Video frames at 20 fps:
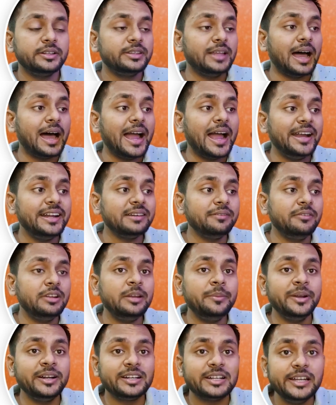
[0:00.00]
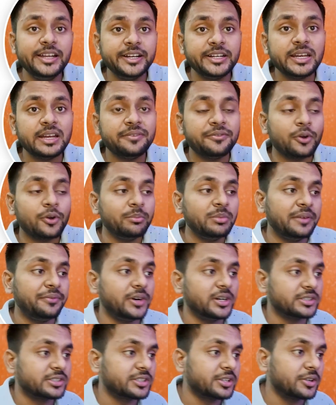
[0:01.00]
the item will be deleted from the
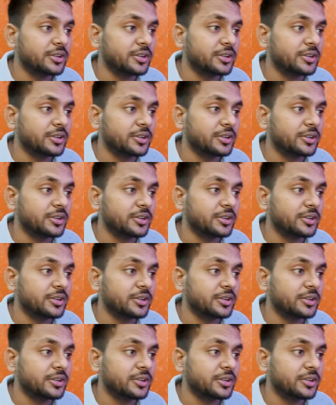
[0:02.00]
first.